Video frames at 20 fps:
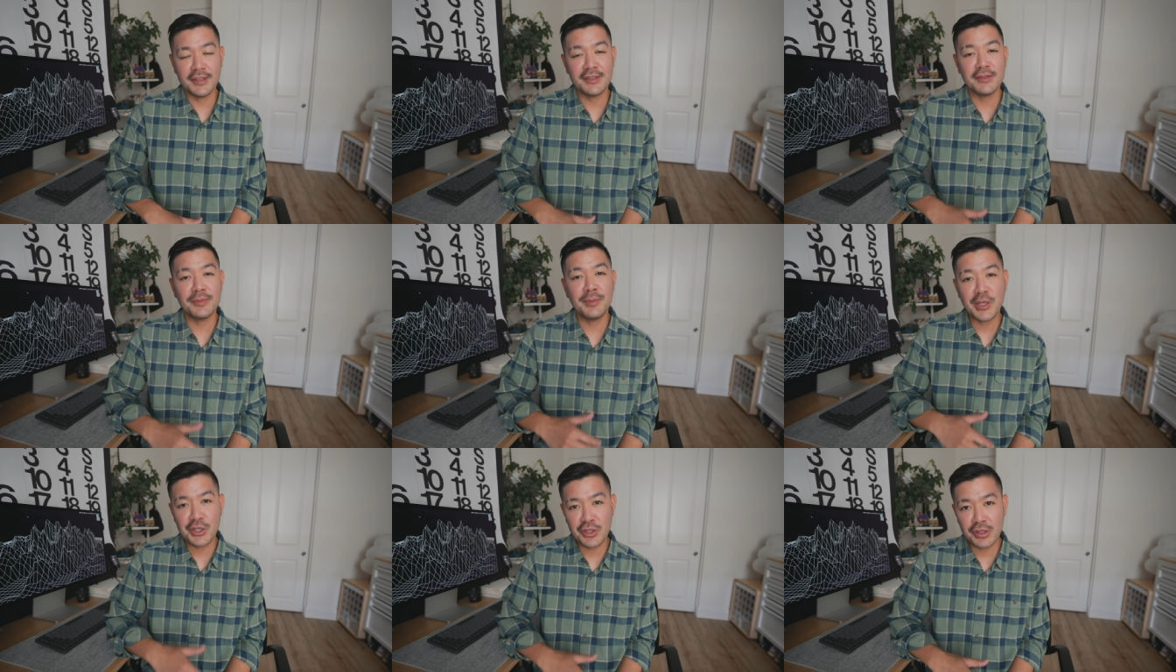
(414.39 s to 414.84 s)

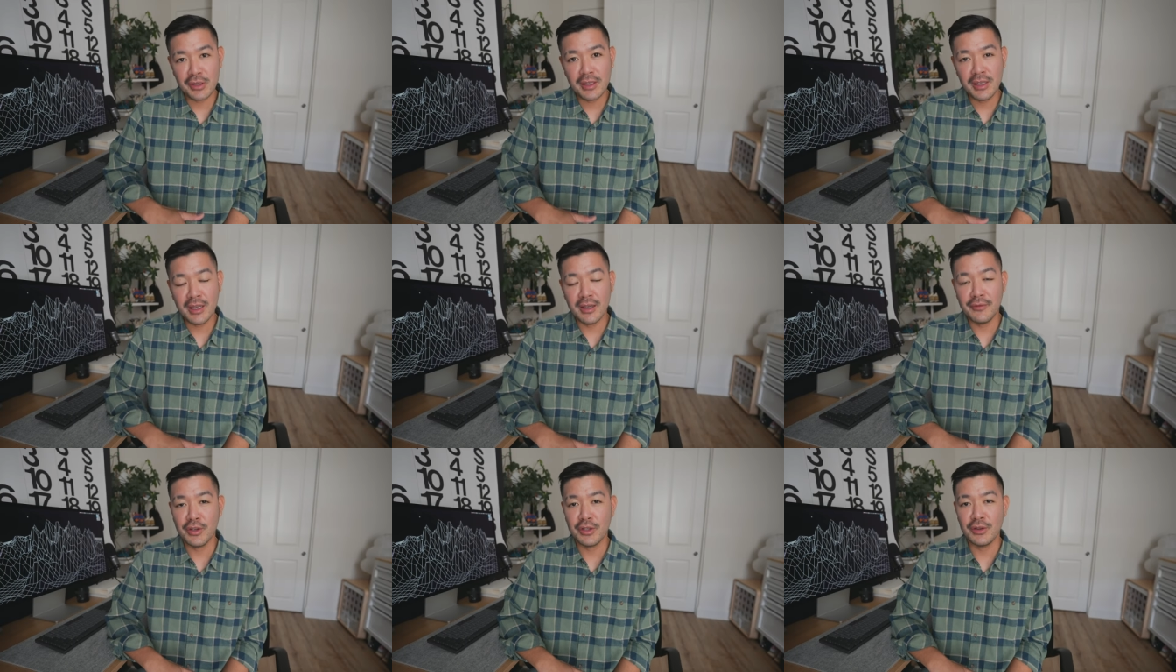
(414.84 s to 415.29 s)

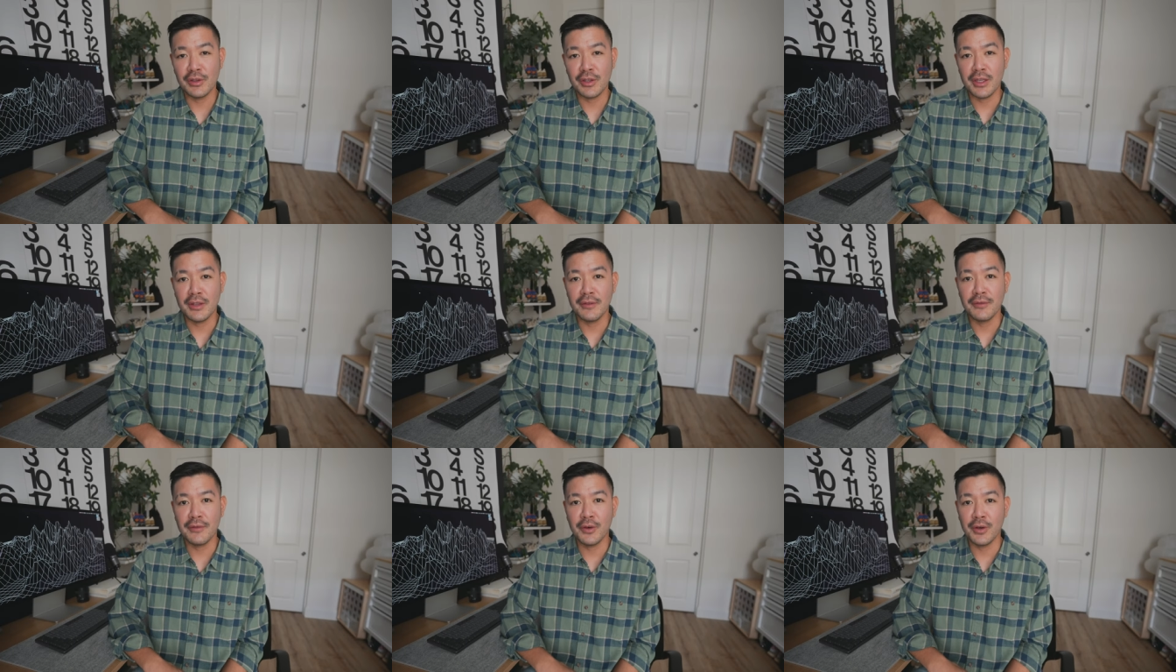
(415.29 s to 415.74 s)
especially if you're
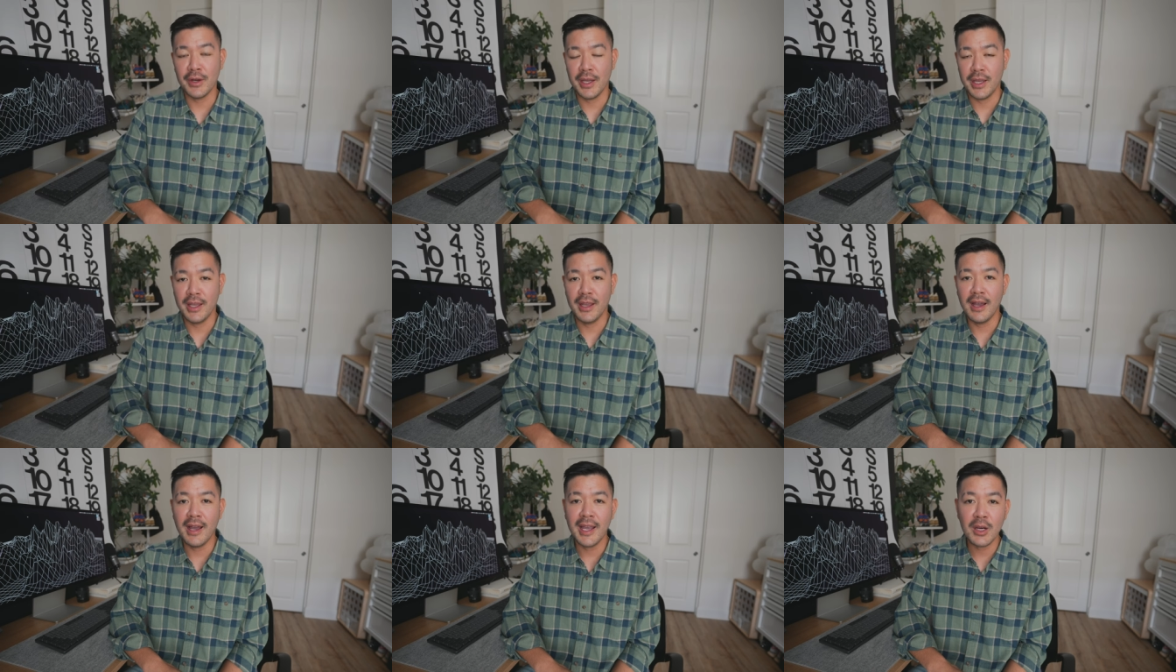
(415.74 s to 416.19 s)
looking for
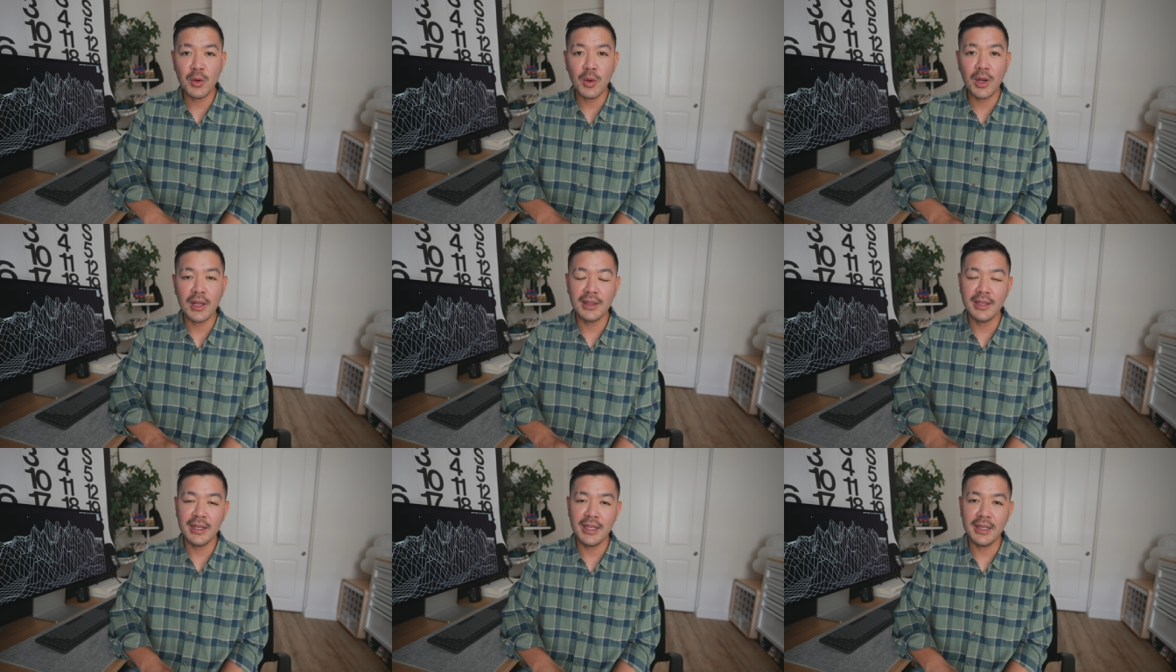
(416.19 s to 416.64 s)
a high
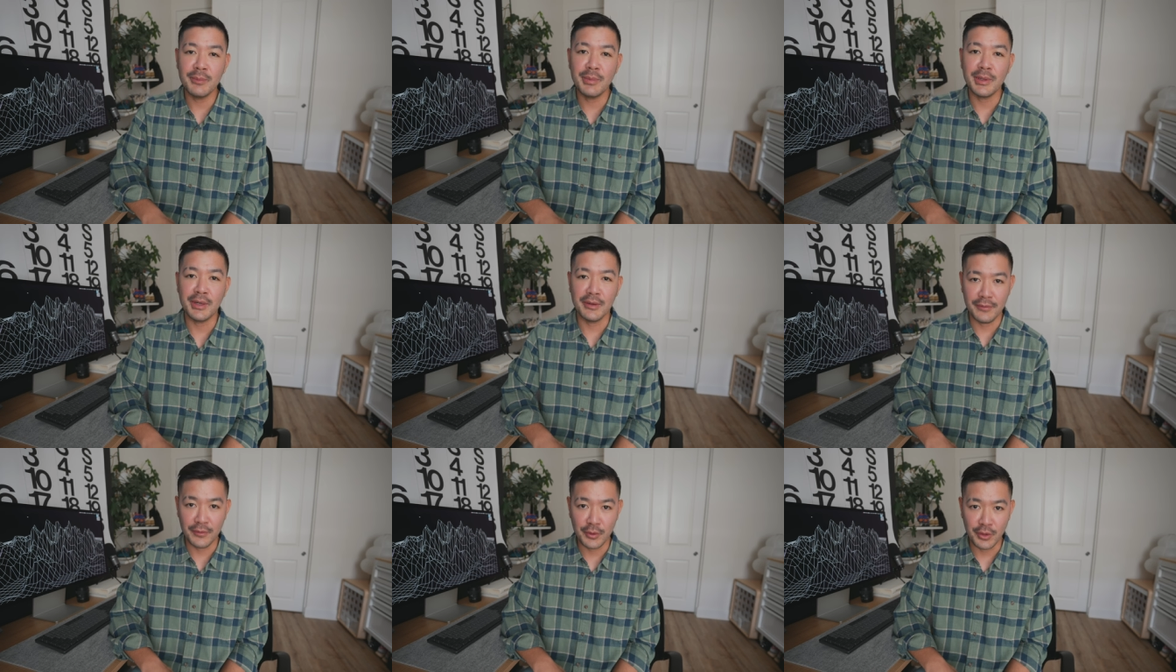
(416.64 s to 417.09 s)
quality
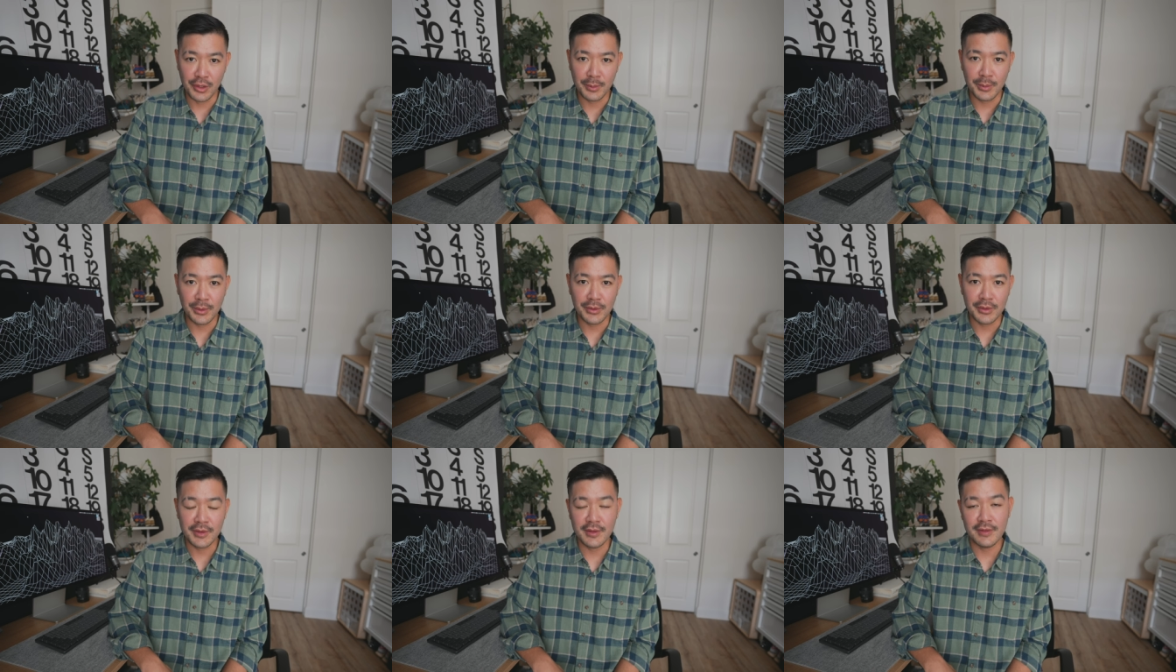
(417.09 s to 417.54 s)
but
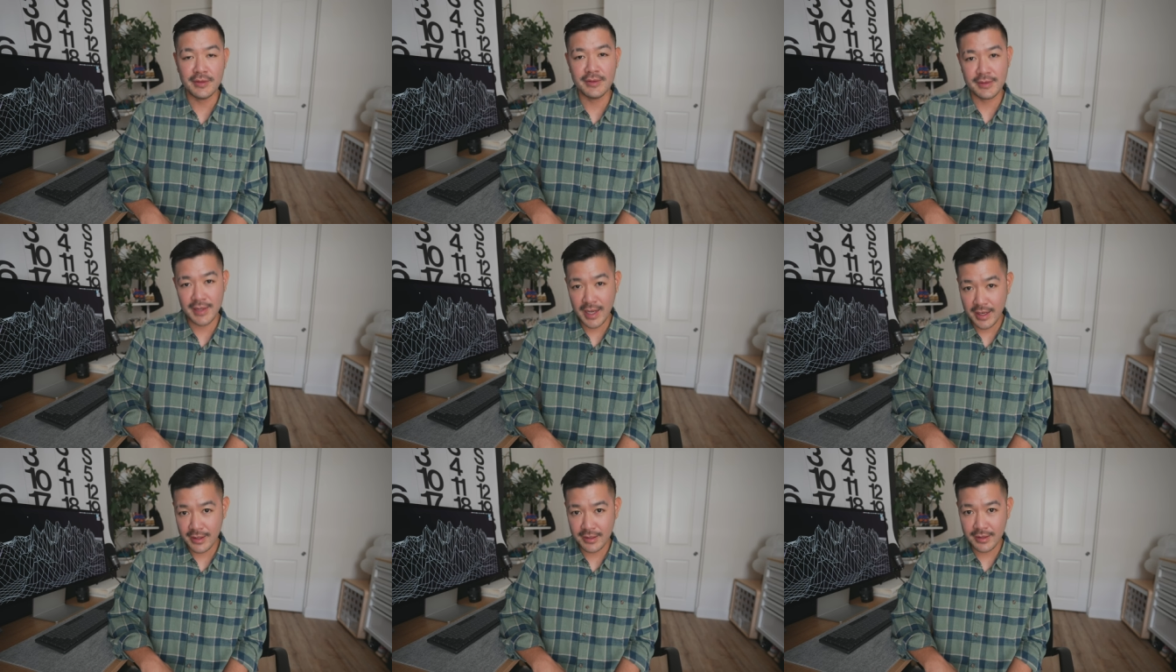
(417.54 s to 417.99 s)
affordable
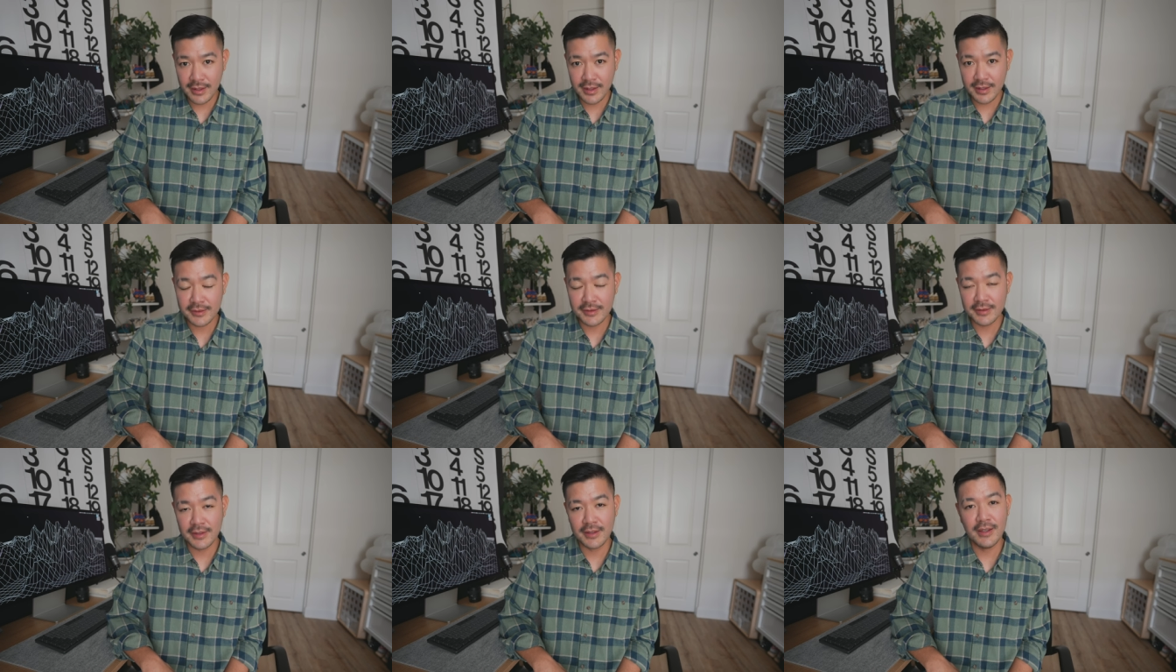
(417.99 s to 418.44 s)
standing
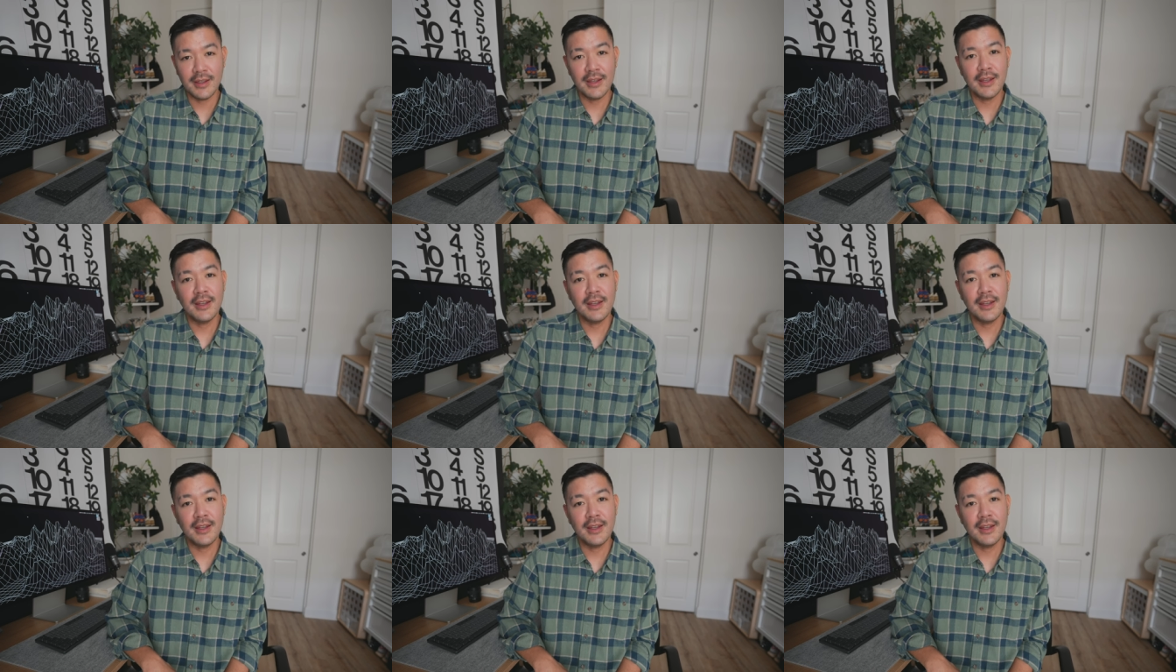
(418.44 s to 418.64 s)
desk.